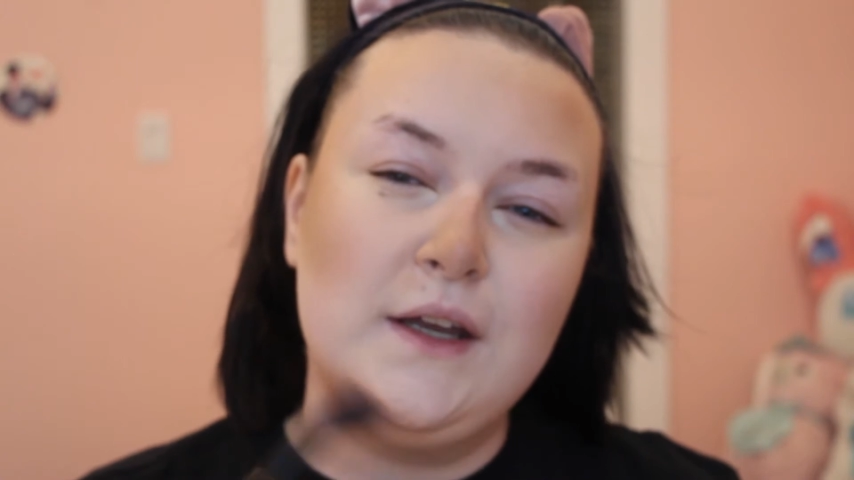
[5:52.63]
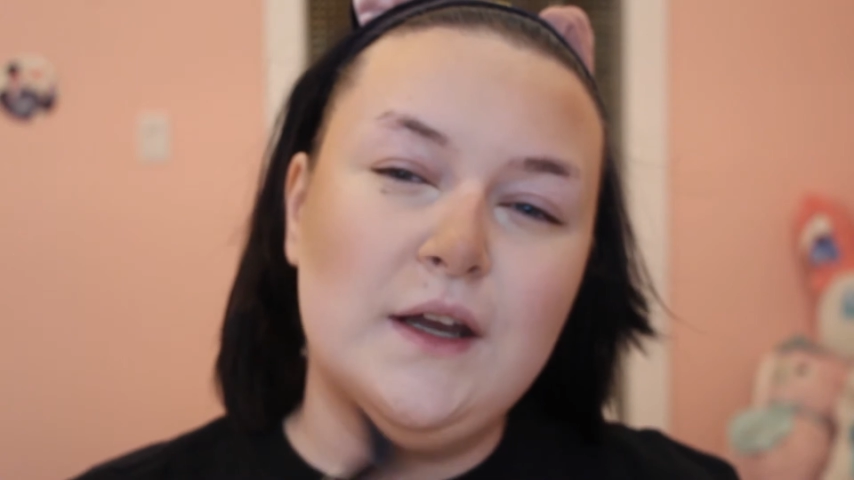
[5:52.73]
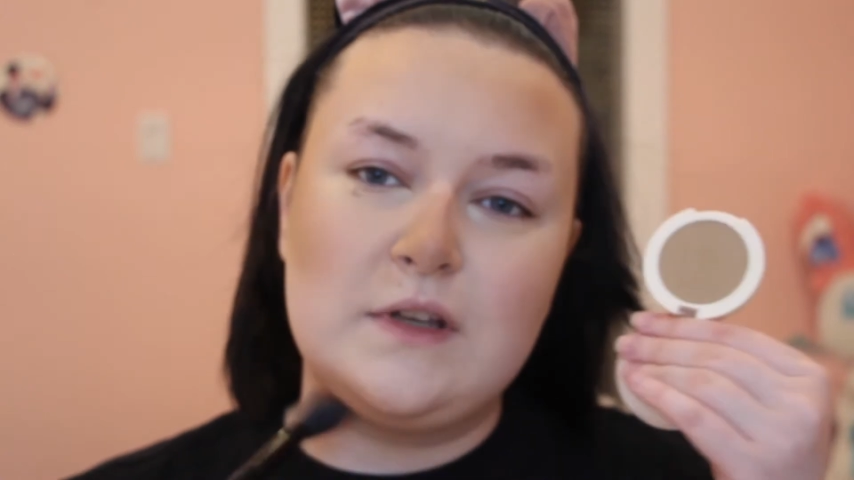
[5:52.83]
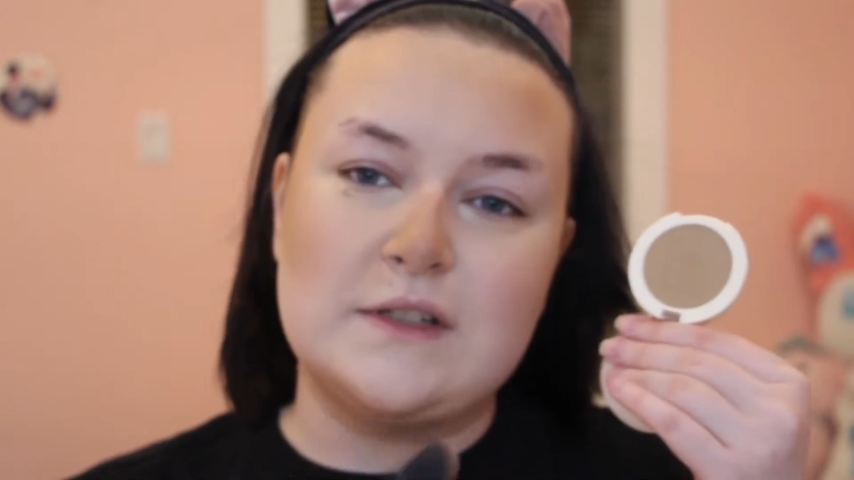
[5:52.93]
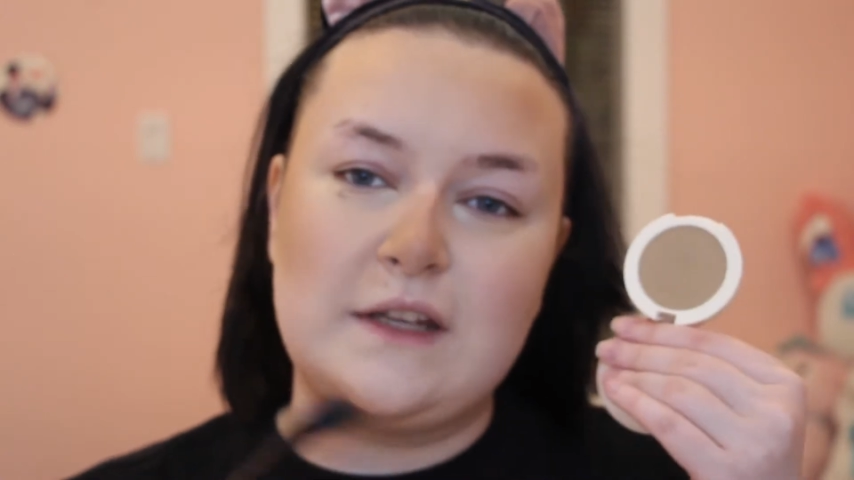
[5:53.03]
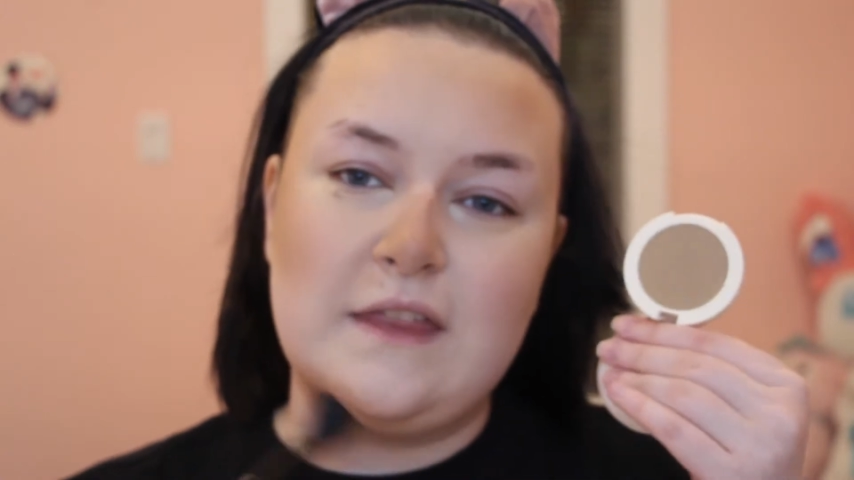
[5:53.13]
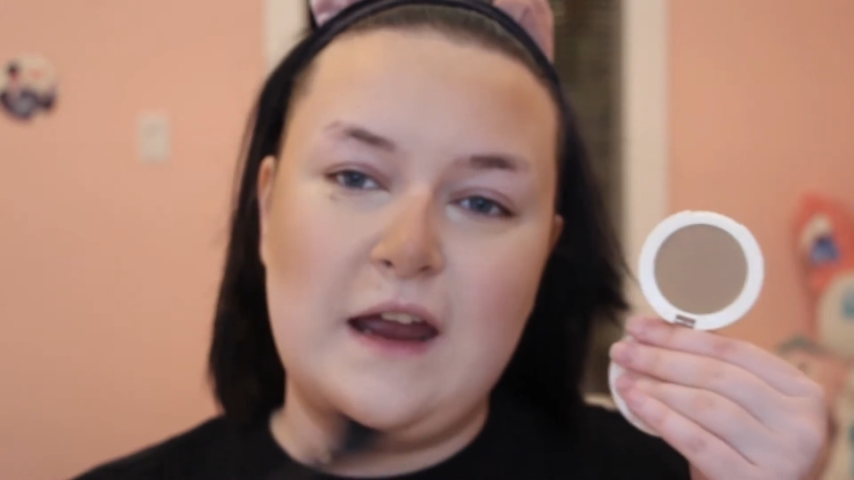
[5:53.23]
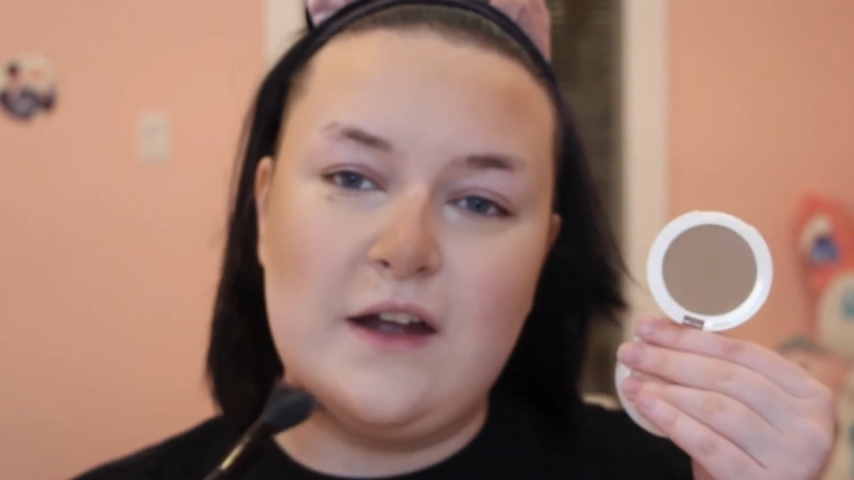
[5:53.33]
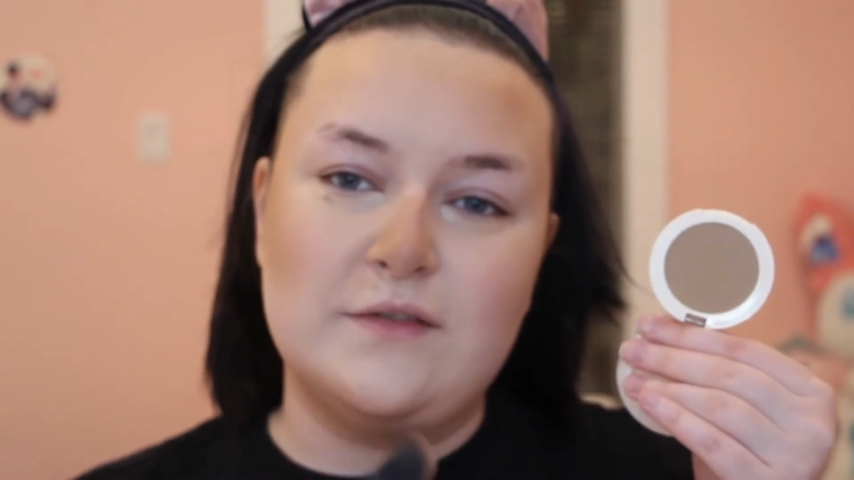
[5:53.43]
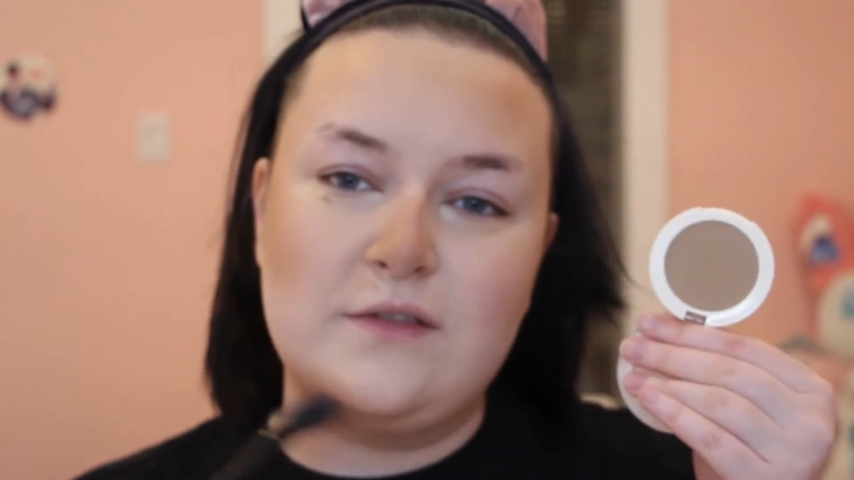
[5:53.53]
because like they
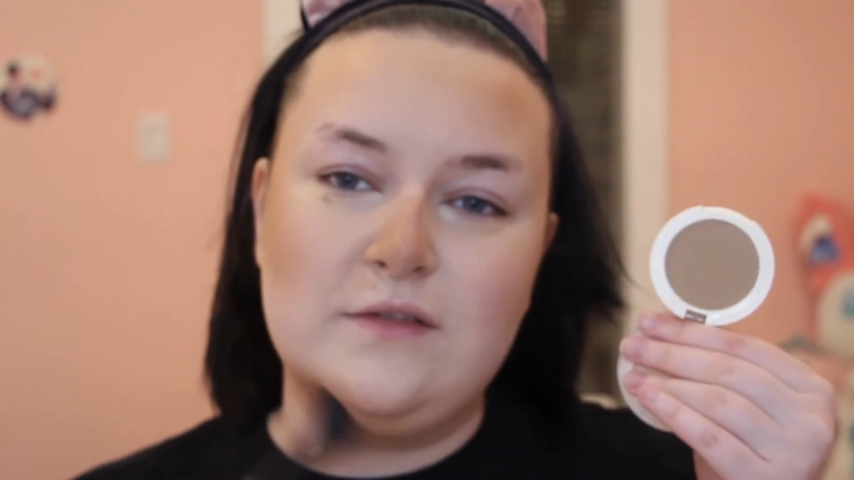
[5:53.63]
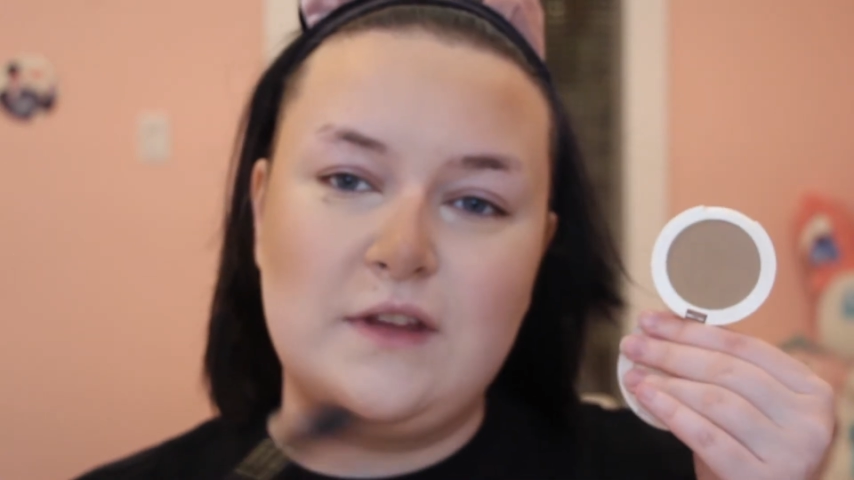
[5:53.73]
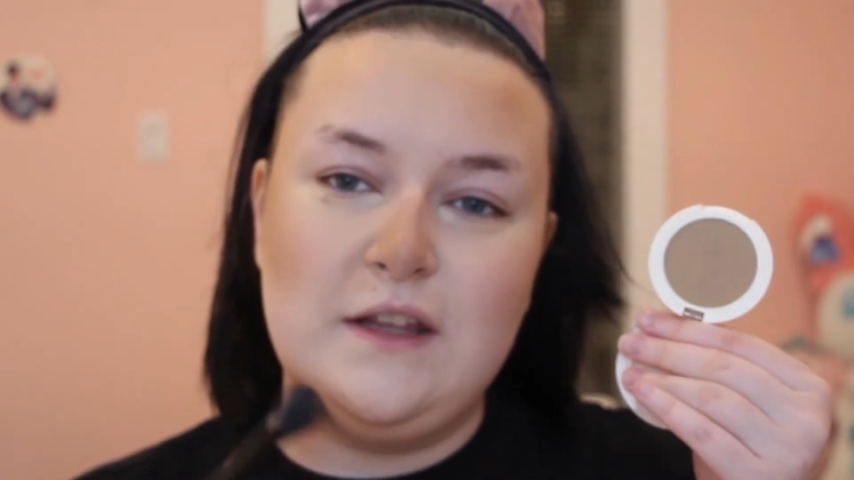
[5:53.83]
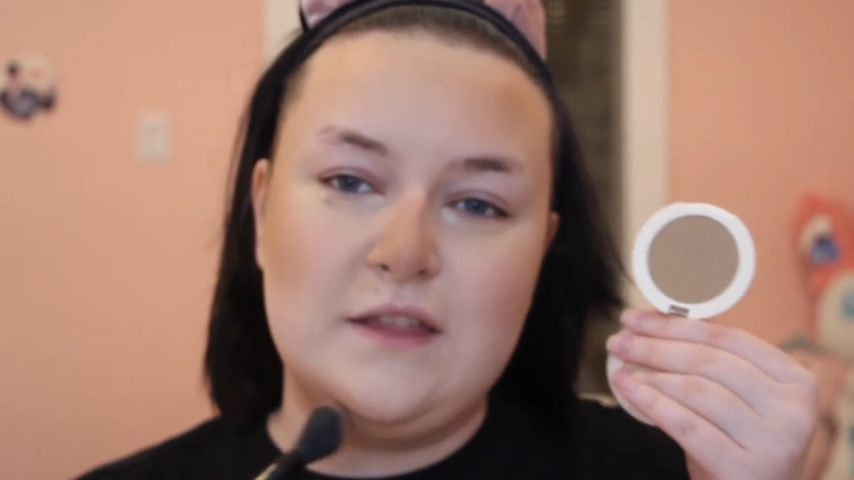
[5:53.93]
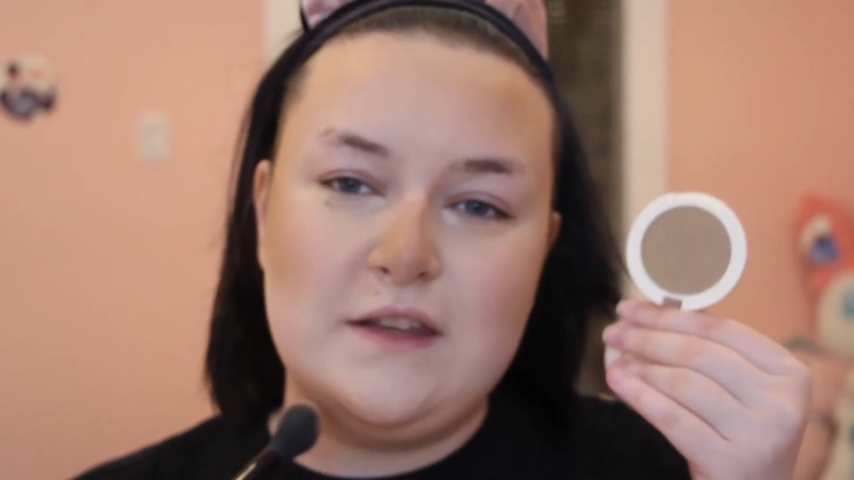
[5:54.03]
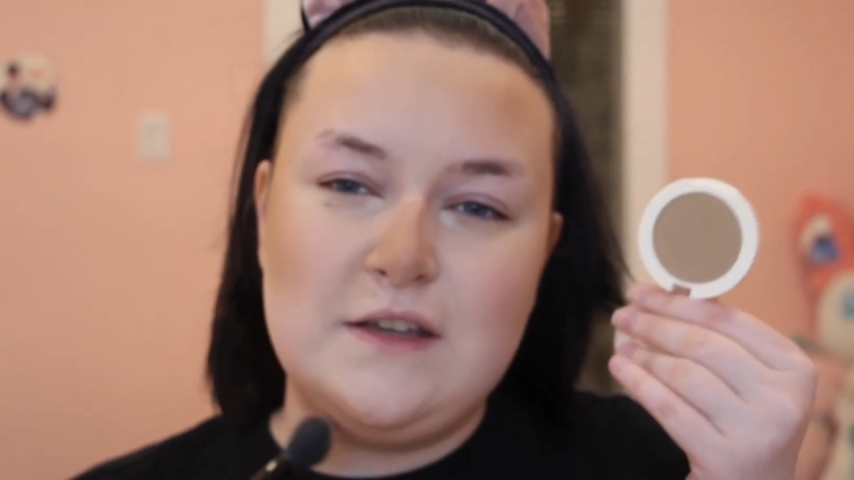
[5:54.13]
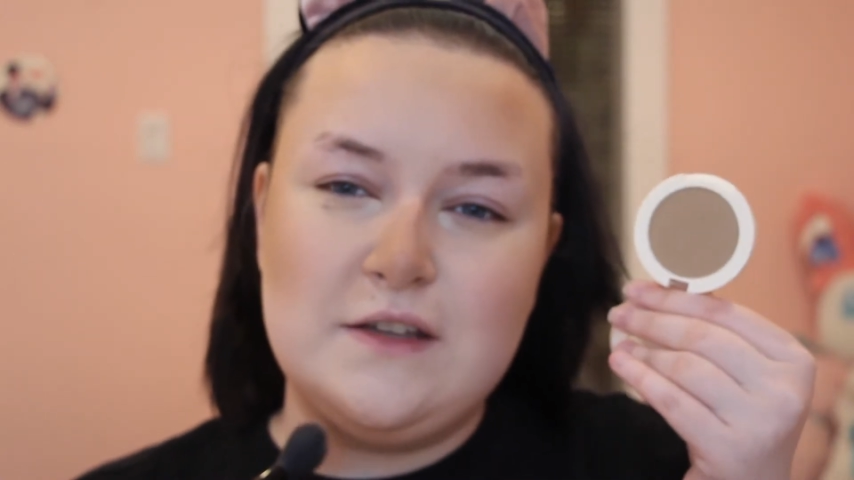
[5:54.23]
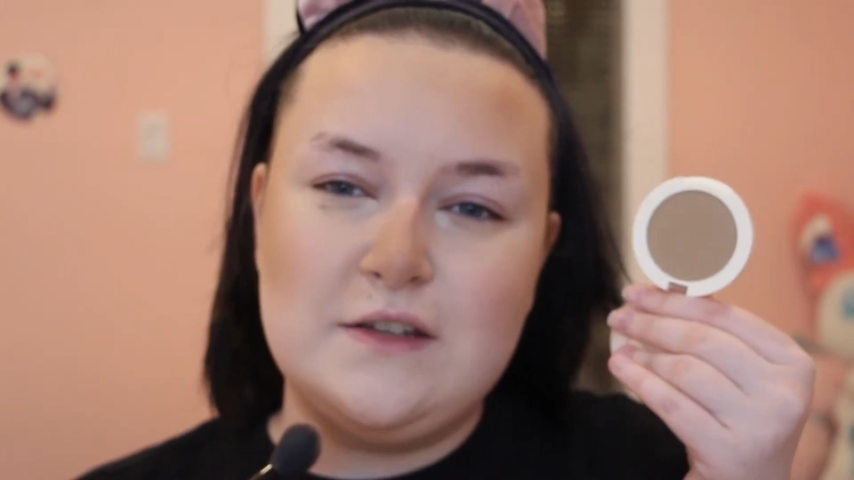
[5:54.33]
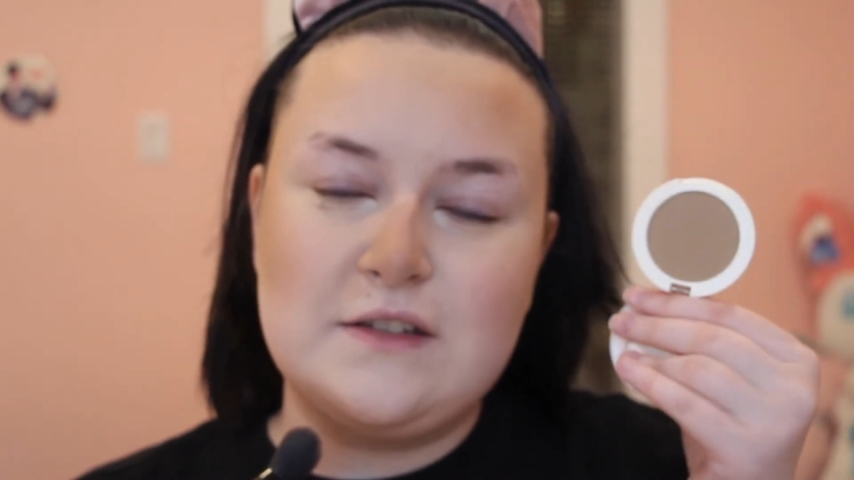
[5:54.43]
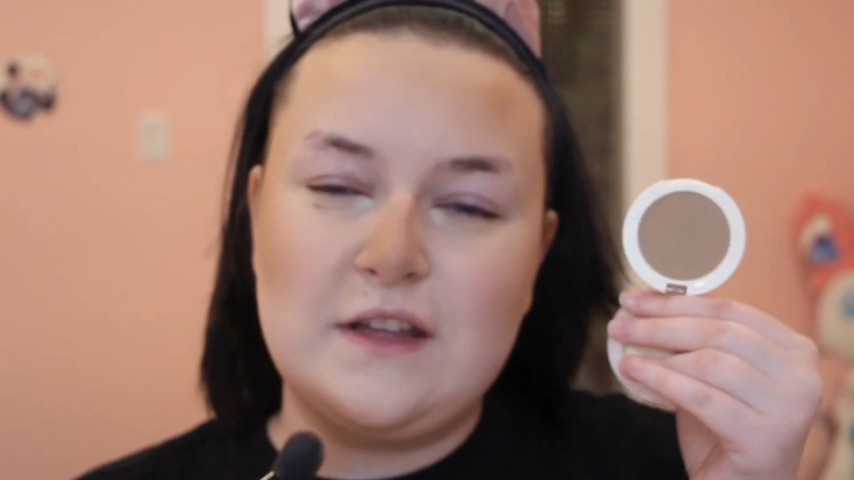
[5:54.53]
have like these,